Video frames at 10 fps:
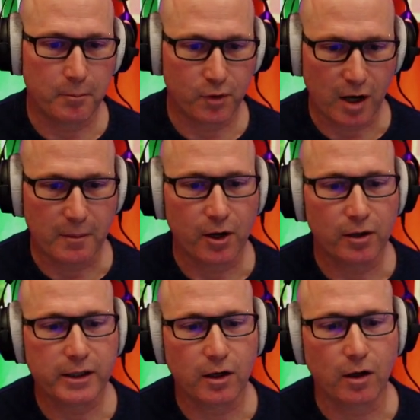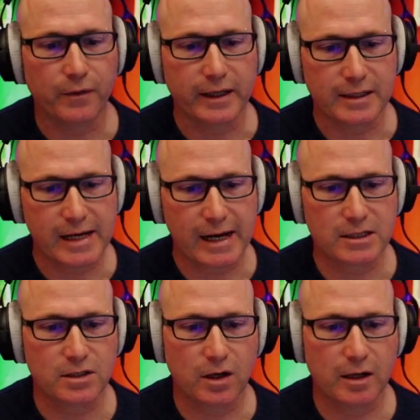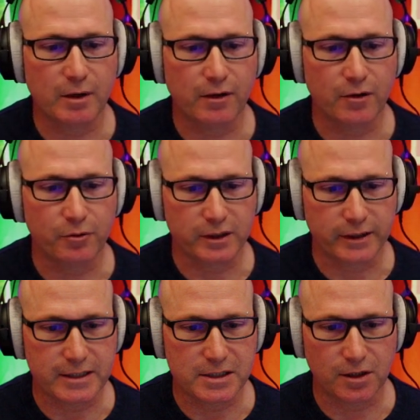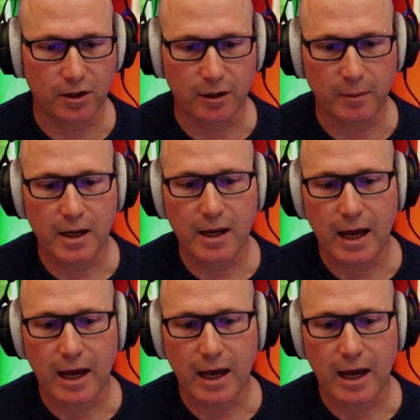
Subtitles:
primarily on the attack time, the release time,